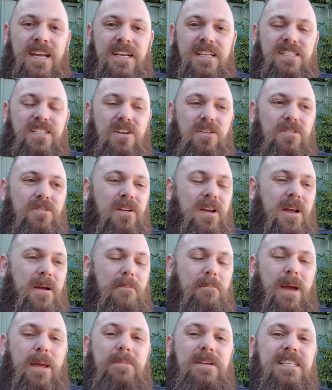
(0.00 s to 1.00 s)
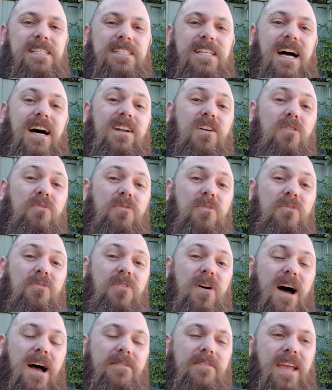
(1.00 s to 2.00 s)
So maybe start off with
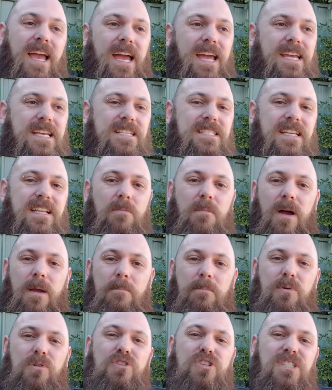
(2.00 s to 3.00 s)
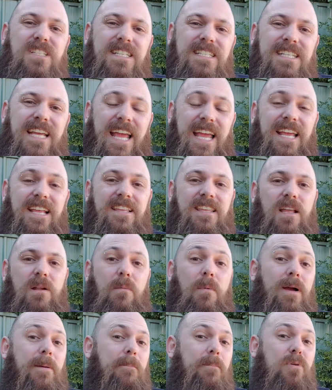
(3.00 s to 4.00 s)
5Ks, then I might push to 10, then I
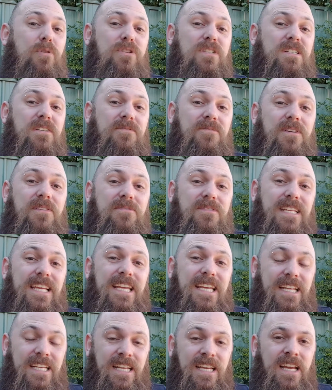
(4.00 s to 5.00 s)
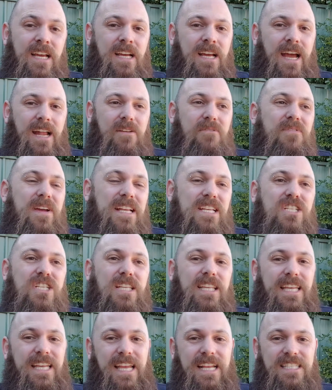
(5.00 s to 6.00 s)
might push to 15, and
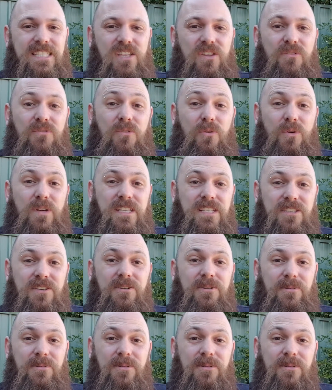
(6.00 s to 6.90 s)
eventually get to the 42.